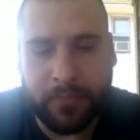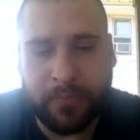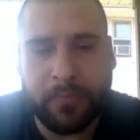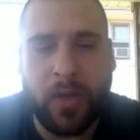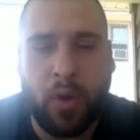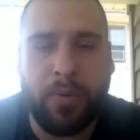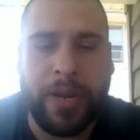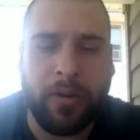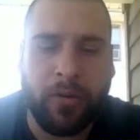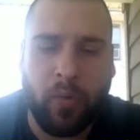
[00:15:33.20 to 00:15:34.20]
No
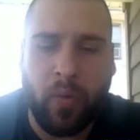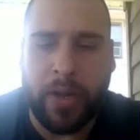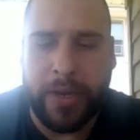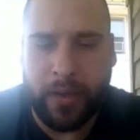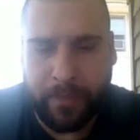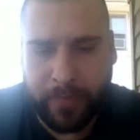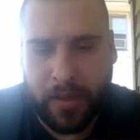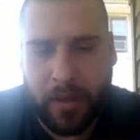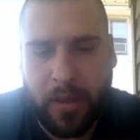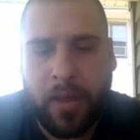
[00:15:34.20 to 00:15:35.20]
brainer. Wood.
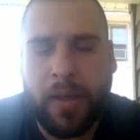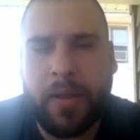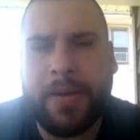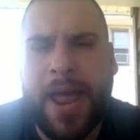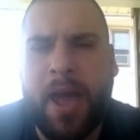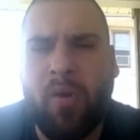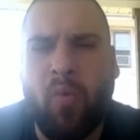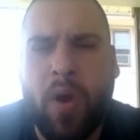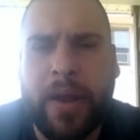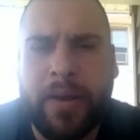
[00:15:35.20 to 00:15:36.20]
Not
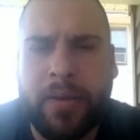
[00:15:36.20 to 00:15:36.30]
one